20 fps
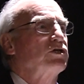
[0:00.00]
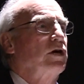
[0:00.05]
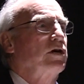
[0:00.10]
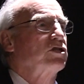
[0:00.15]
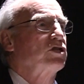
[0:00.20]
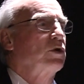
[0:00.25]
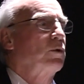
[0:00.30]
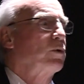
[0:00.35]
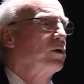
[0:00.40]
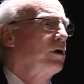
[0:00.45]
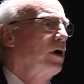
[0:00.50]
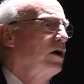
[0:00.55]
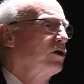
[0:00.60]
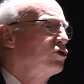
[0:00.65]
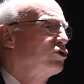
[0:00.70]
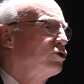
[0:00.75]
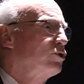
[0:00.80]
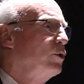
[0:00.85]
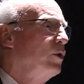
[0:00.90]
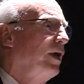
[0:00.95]
section were
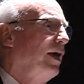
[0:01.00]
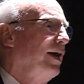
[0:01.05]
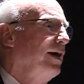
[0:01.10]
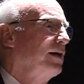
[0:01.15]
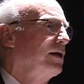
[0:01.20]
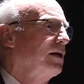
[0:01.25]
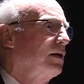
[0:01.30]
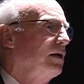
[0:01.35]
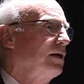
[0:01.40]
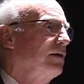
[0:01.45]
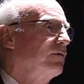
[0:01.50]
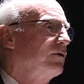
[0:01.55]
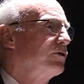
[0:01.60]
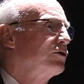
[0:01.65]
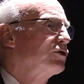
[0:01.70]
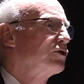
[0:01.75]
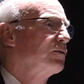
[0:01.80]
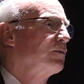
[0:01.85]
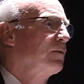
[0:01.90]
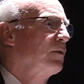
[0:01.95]
not true
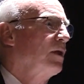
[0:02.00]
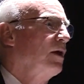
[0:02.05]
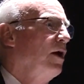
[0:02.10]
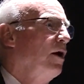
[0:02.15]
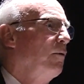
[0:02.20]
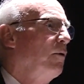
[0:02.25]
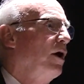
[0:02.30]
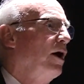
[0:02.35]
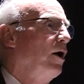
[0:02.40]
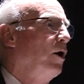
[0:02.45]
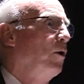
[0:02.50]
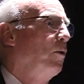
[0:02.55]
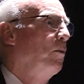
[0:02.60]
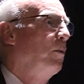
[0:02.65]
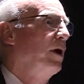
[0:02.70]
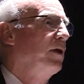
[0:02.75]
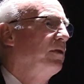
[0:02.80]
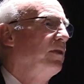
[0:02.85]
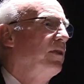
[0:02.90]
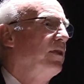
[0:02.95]
cantilevers,
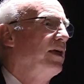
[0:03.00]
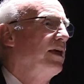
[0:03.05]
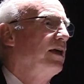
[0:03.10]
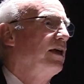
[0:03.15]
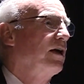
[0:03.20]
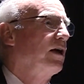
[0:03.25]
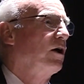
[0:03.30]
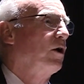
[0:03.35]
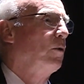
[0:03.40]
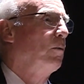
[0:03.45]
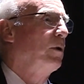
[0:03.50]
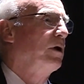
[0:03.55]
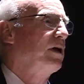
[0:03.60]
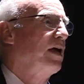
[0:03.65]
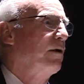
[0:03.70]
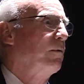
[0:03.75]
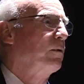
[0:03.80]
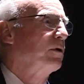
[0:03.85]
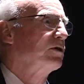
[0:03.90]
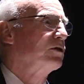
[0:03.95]
but
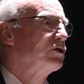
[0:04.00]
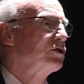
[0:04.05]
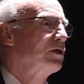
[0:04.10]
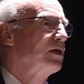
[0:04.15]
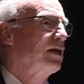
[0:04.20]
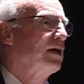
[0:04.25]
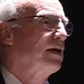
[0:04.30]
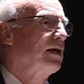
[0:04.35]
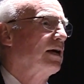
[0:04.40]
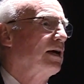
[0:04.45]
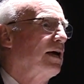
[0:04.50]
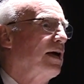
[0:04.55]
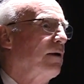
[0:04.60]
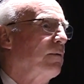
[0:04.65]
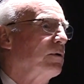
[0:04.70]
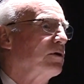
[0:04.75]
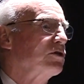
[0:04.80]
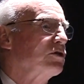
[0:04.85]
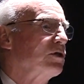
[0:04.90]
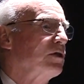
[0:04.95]
it
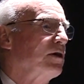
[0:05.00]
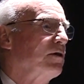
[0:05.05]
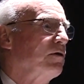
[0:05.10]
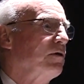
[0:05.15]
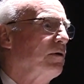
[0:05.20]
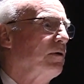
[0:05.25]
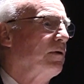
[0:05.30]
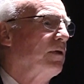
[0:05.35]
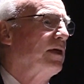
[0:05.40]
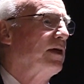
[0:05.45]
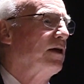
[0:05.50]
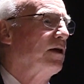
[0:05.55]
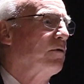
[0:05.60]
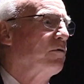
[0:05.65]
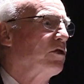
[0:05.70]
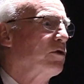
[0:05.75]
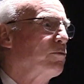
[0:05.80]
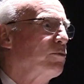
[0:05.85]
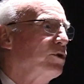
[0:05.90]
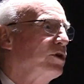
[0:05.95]
was
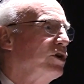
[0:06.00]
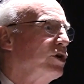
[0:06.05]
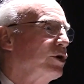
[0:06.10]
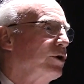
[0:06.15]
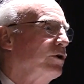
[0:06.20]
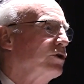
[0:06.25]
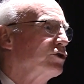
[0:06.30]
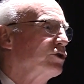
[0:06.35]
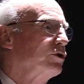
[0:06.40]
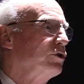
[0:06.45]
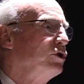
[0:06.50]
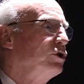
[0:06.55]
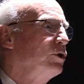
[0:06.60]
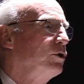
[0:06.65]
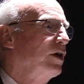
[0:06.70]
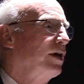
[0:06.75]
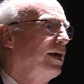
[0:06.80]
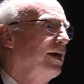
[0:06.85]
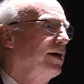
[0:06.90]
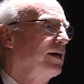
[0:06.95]
the precursor
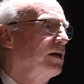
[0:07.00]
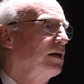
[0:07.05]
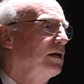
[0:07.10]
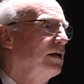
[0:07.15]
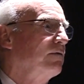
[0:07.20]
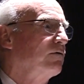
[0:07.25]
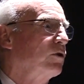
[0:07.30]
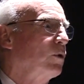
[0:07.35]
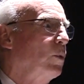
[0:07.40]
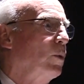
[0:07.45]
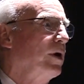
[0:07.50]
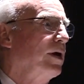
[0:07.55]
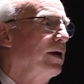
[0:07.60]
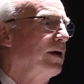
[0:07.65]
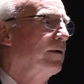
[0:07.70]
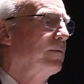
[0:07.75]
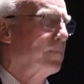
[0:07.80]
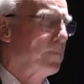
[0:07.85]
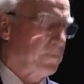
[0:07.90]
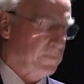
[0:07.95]
to the cantilever
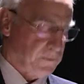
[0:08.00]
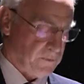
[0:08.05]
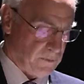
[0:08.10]
wing,